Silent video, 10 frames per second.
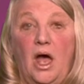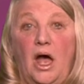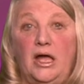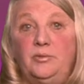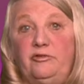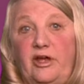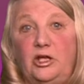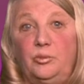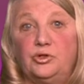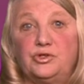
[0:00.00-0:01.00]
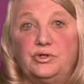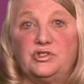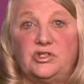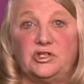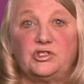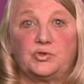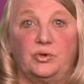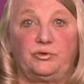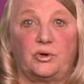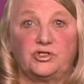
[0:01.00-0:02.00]
I am available to assist
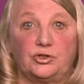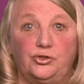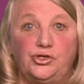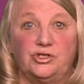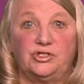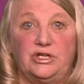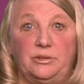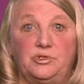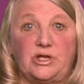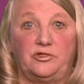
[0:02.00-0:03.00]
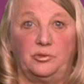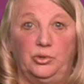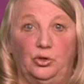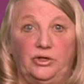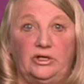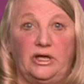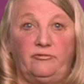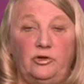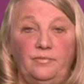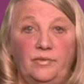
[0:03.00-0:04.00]
with resolution teams at the building
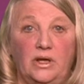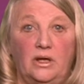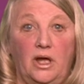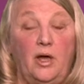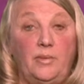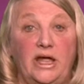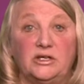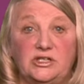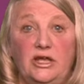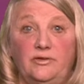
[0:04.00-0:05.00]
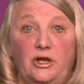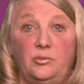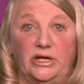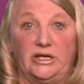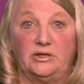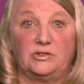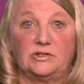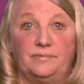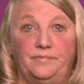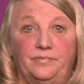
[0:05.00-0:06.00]
level and may attend their
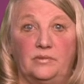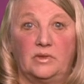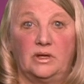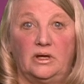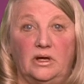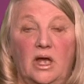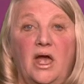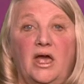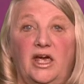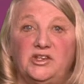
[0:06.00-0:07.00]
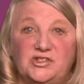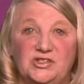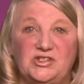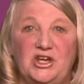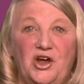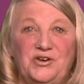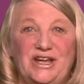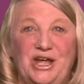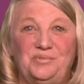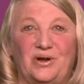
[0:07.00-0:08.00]
meetings. As the
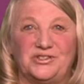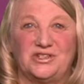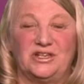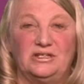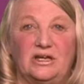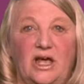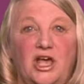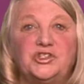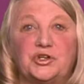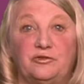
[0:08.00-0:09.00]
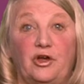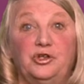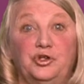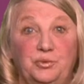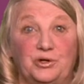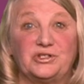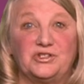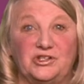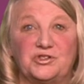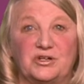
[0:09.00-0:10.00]
CREA president, I serve on numerous
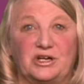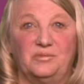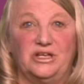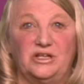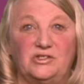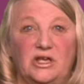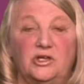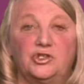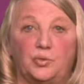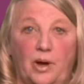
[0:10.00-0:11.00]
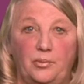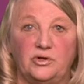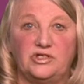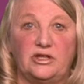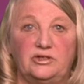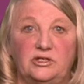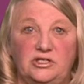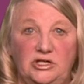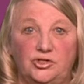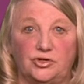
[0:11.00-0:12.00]
district committees to represent the
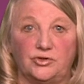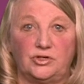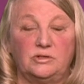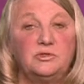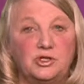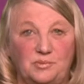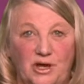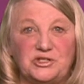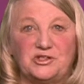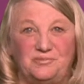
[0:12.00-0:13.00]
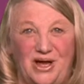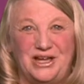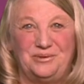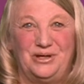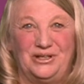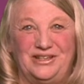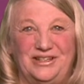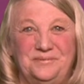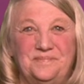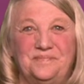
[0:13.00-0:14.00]
teachers to the best of my ability.